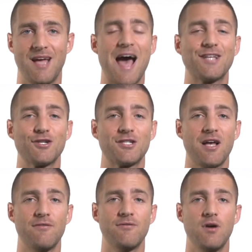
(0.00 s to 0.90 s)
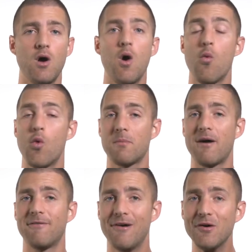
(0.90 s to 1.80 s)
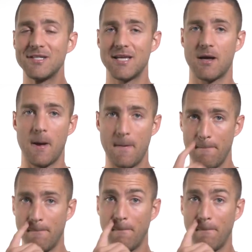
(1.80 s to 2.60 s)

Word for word: Ask yourself, what am I focusing on?